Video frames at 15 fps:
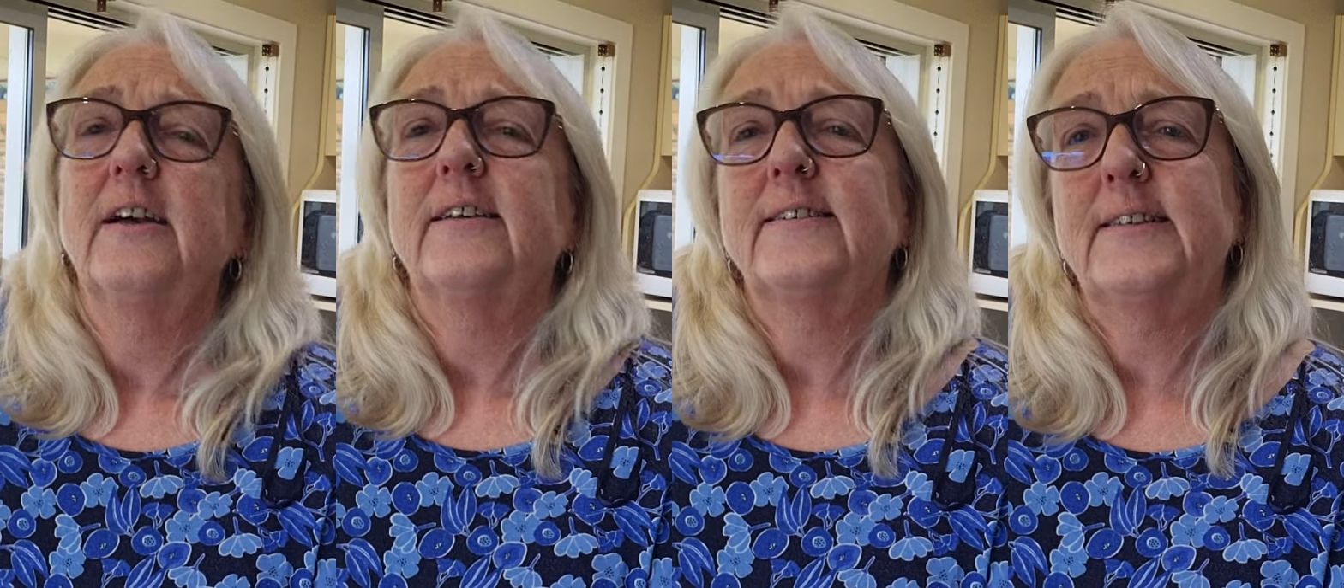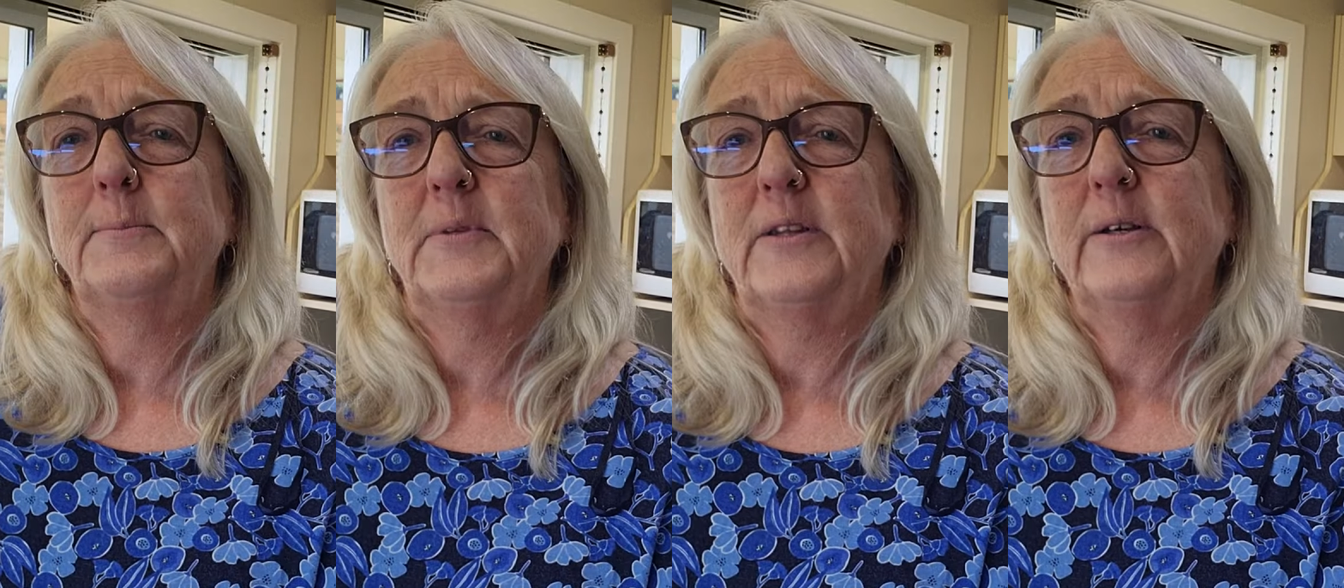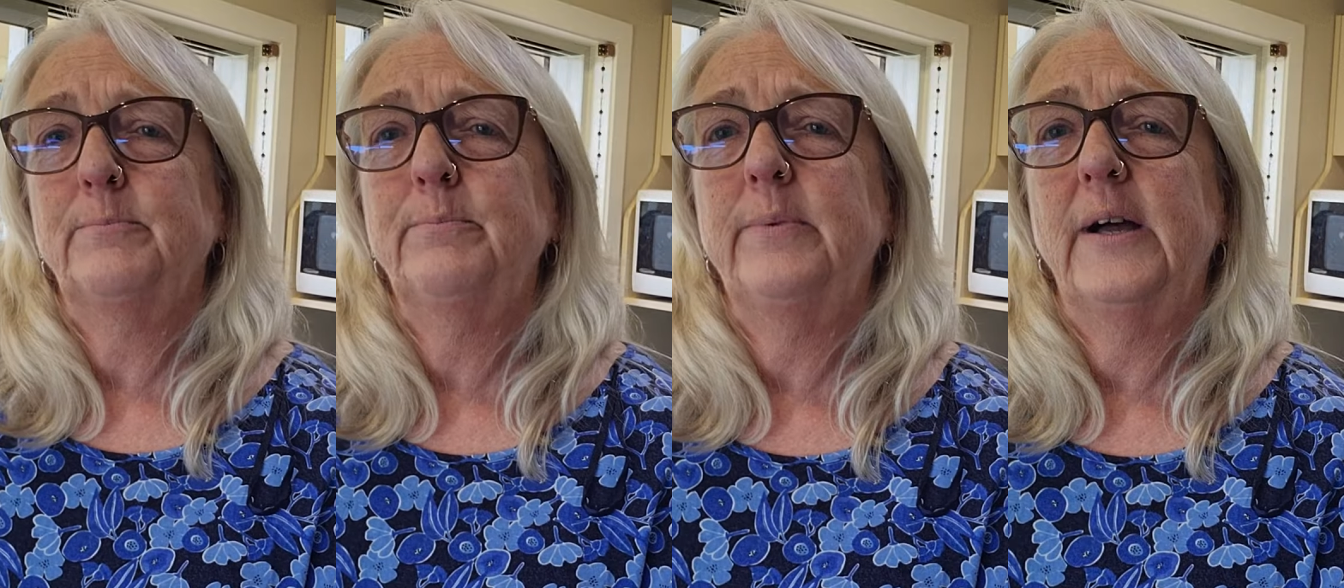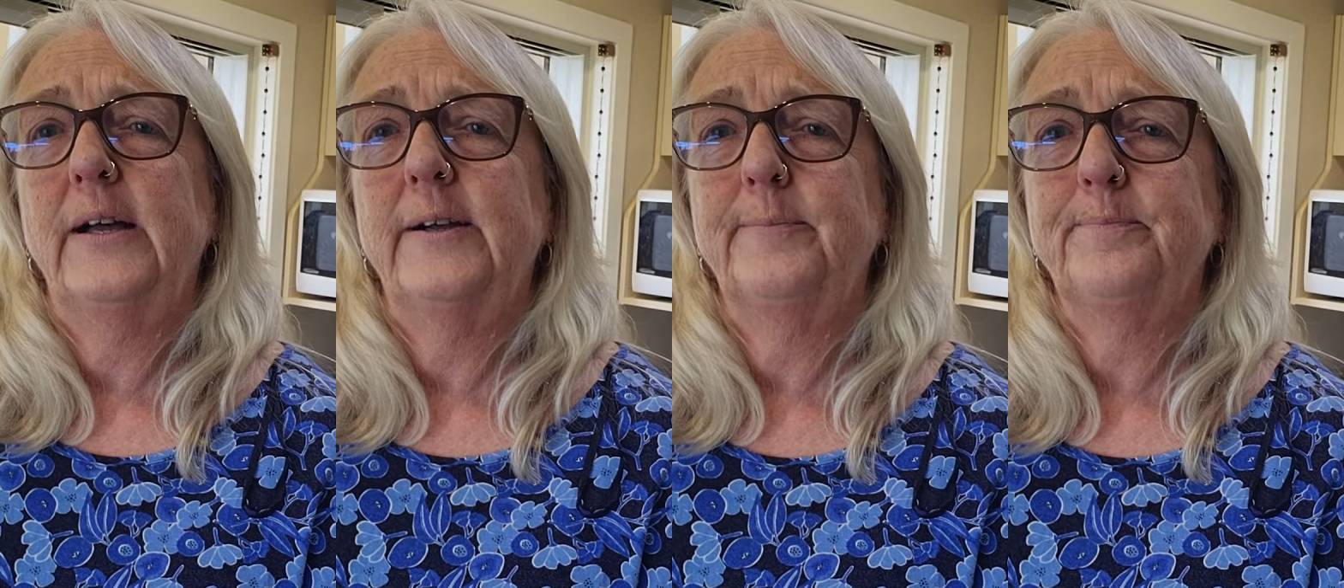some of the
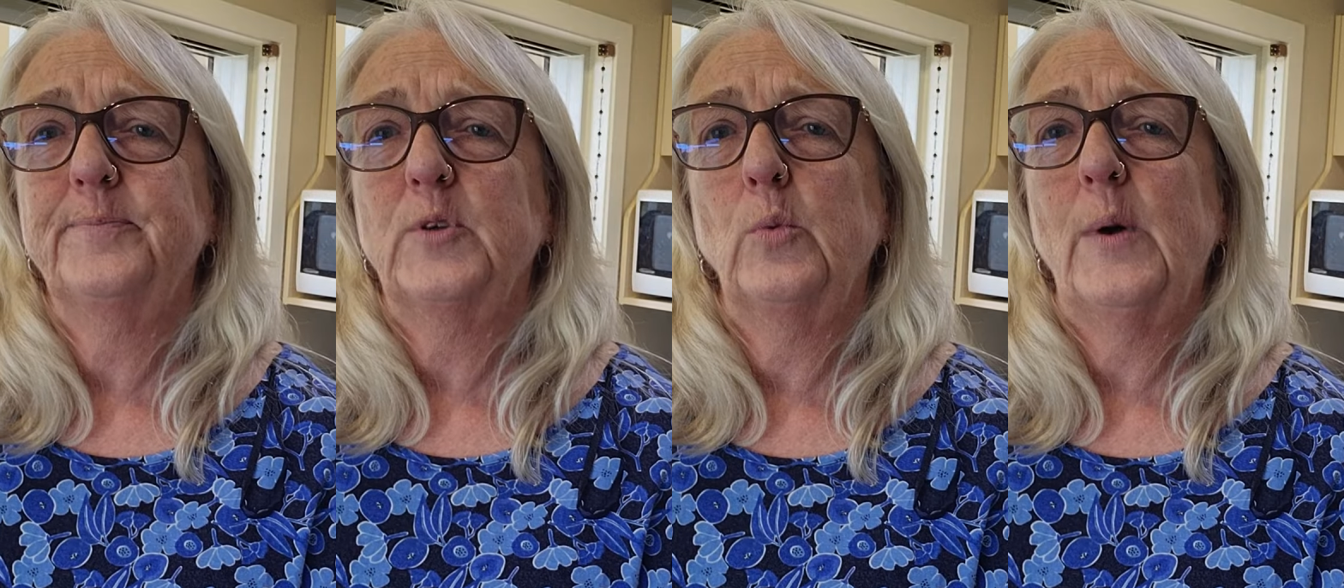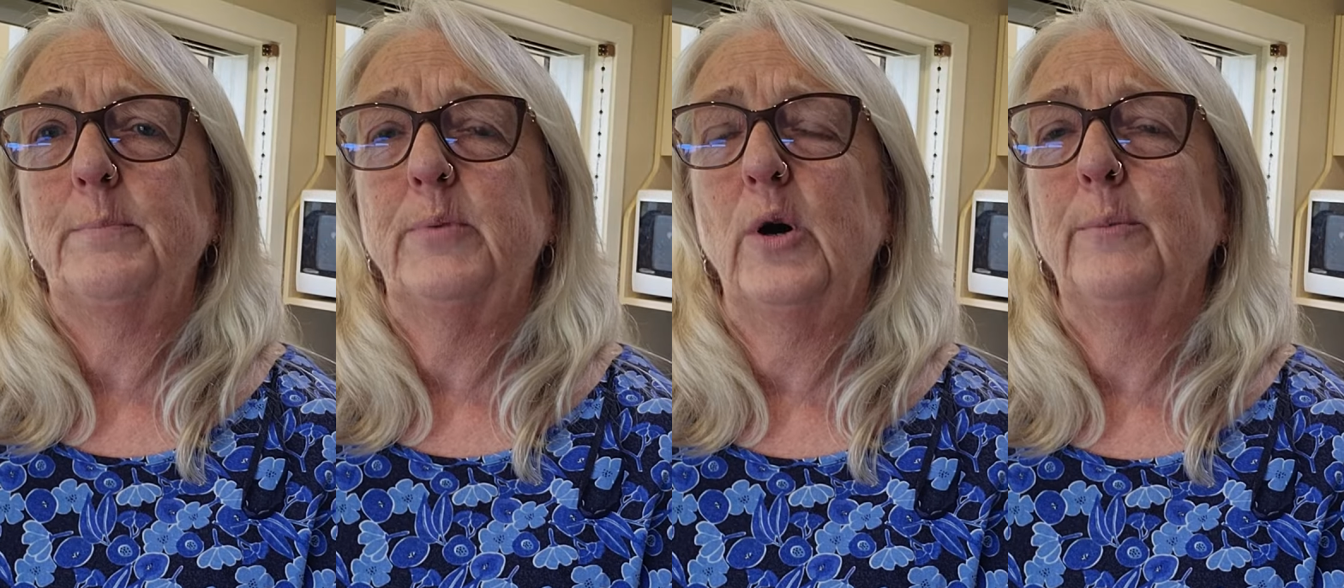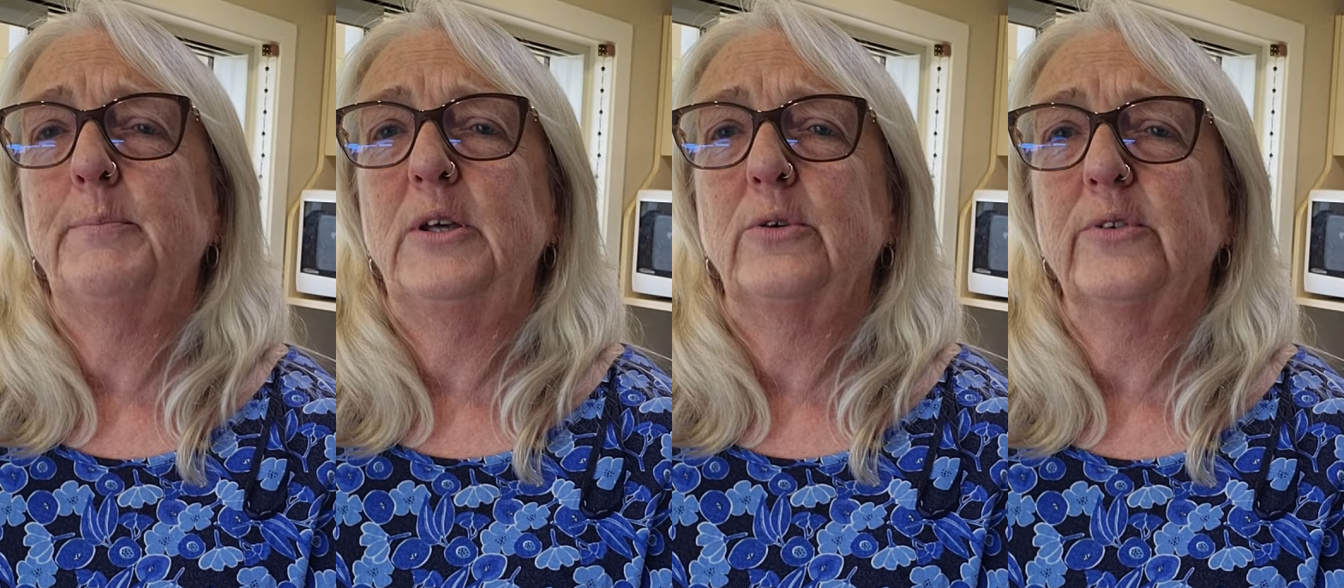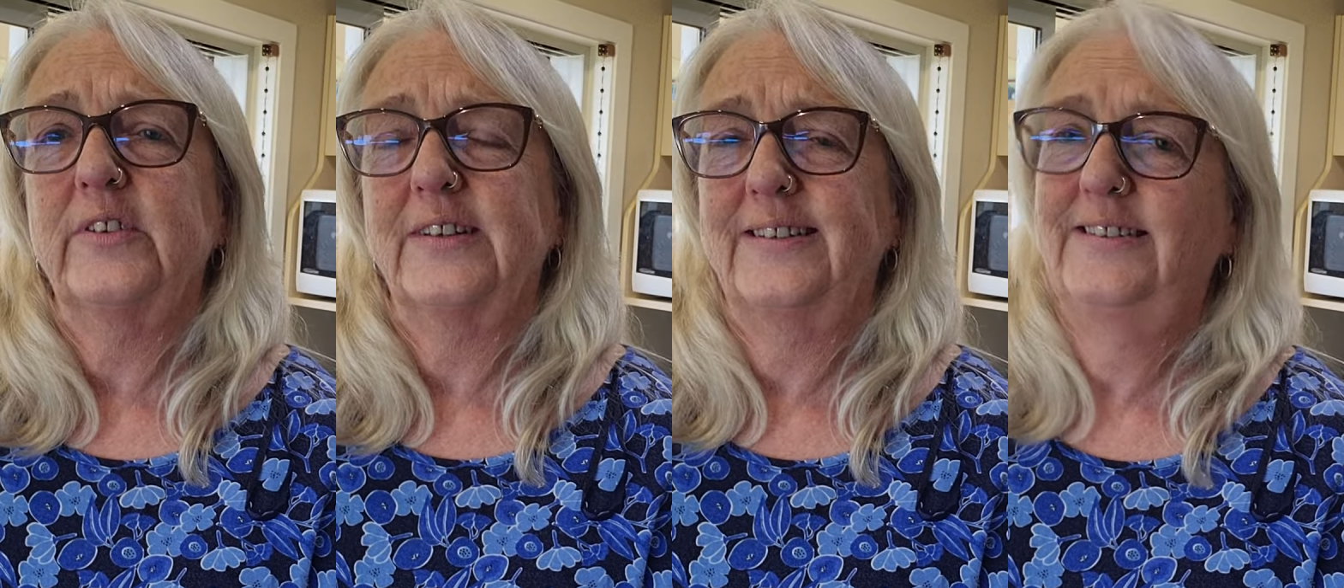one pot
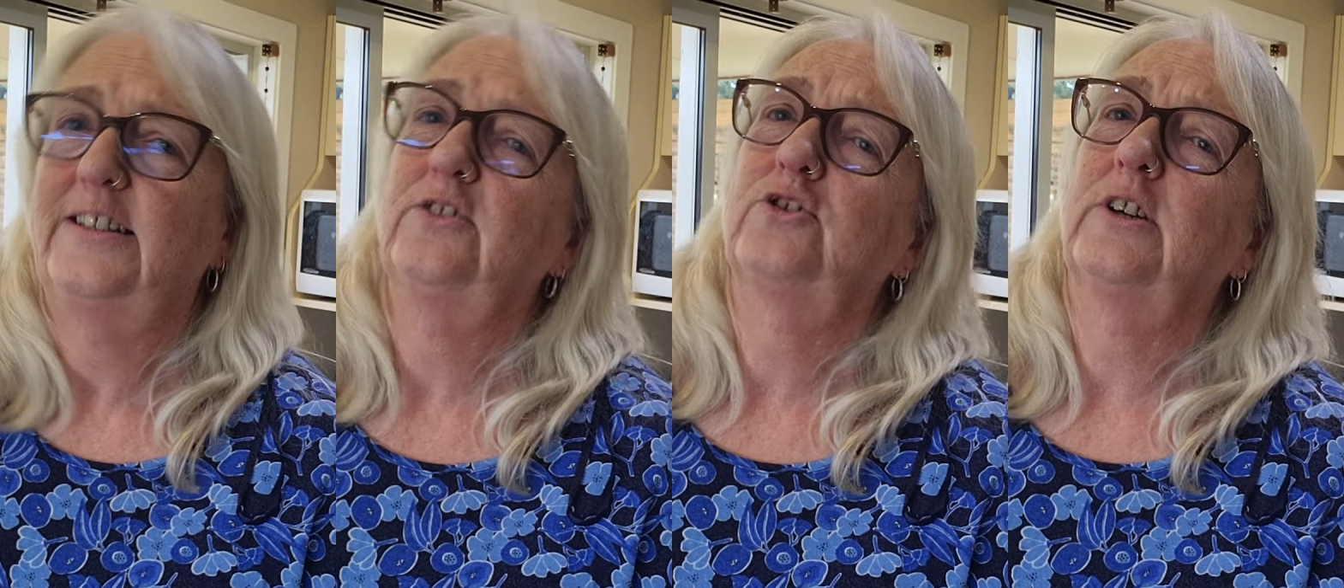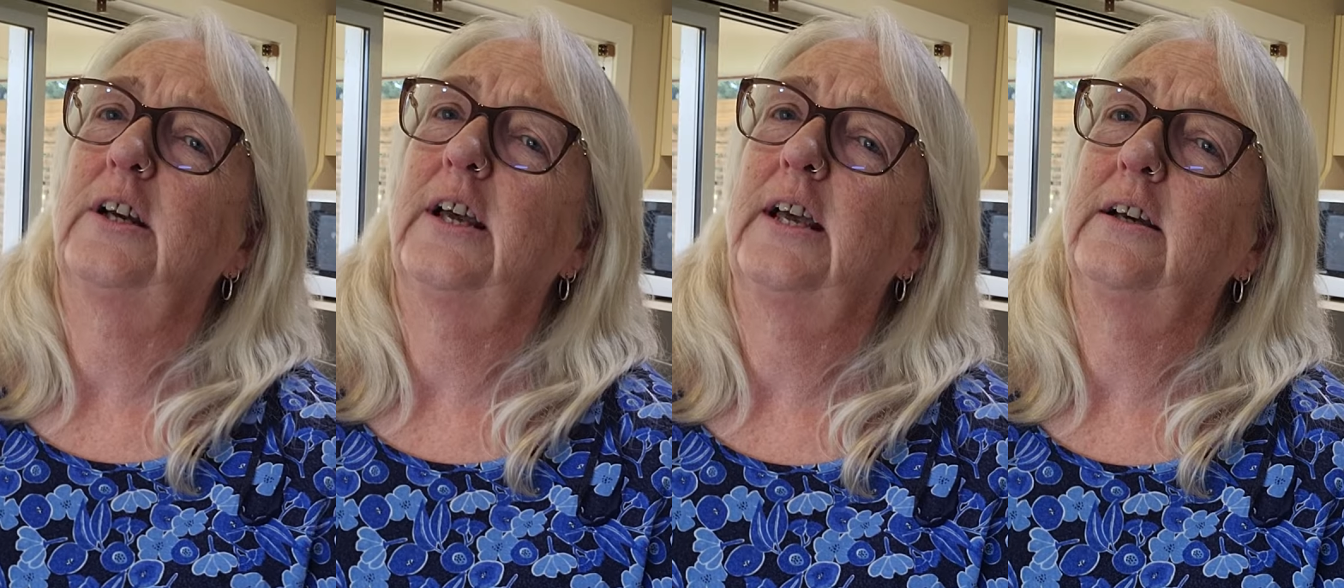meals, etc.,